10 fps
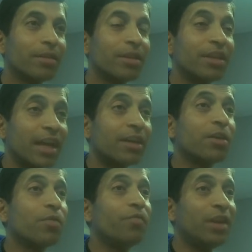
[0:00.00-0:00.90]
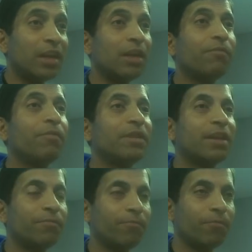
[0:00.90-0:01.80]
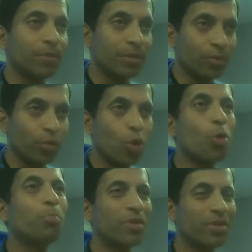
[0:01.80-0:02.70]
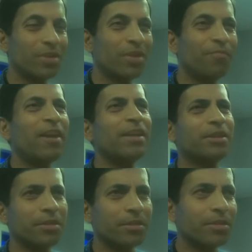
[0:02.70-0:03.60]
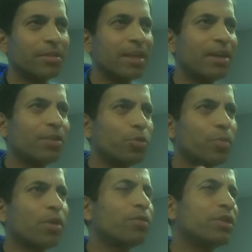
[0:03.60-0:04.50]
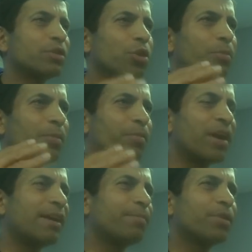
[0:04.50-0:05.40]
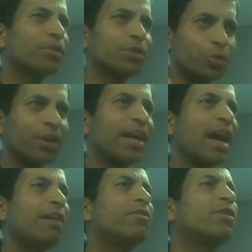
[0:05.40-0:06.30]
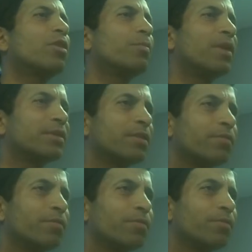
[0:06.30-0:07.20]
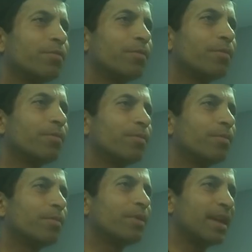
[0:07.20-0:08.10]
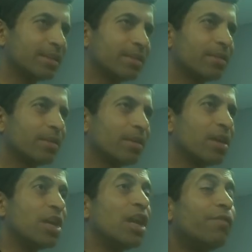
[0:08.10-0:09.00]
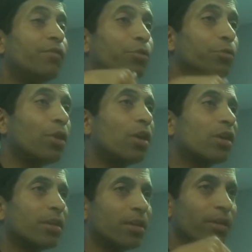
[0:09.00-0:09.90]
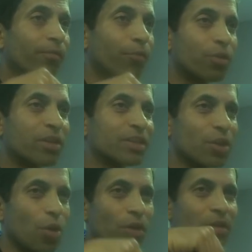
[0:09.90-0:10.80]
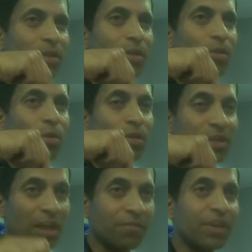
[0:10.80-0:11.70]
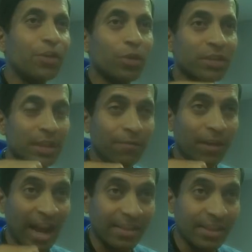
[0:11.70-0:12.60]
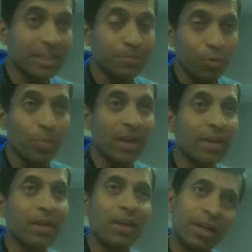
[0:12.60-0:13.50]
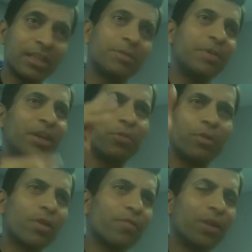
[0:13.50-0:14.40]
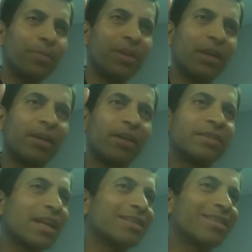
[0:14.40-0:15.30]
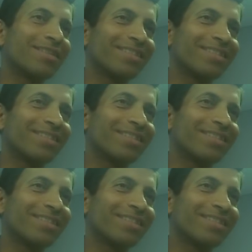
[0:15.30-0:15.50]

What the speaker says: Yet we live with this hope, faith that tomorrow is going to be bright because today I worked on myself. Yes? If you do not focus on serving yourself at this moment, trust me, tomorrow will be a disaster.